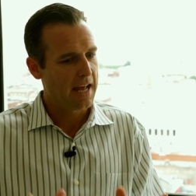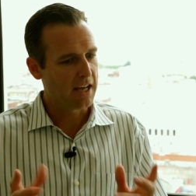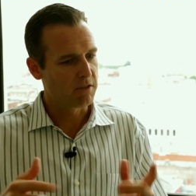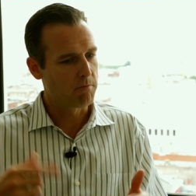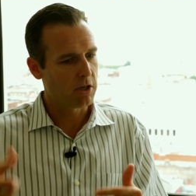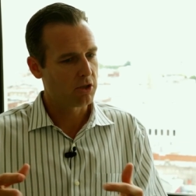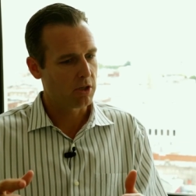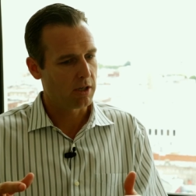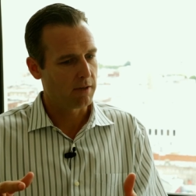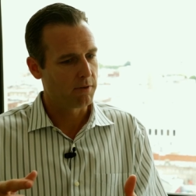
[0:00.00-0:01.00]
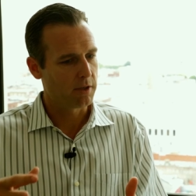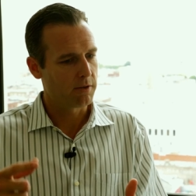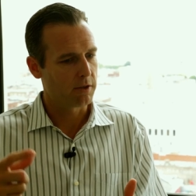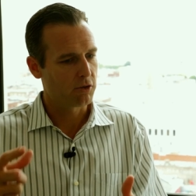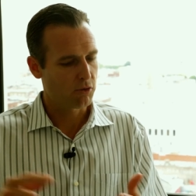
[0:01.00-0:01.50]
as much of
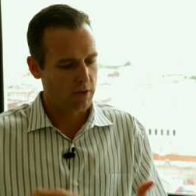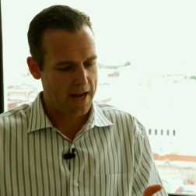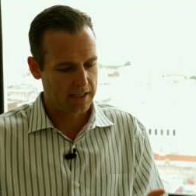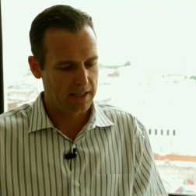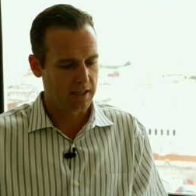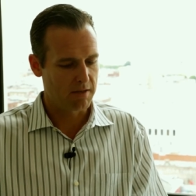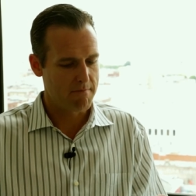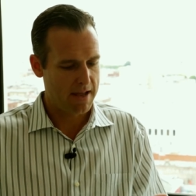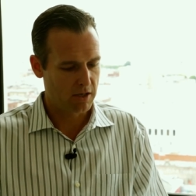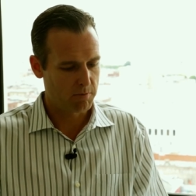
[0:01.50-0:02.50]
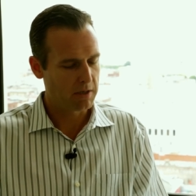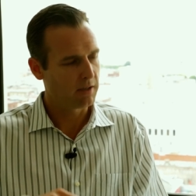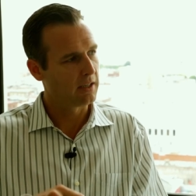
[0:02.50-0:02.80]
the tracking and the management and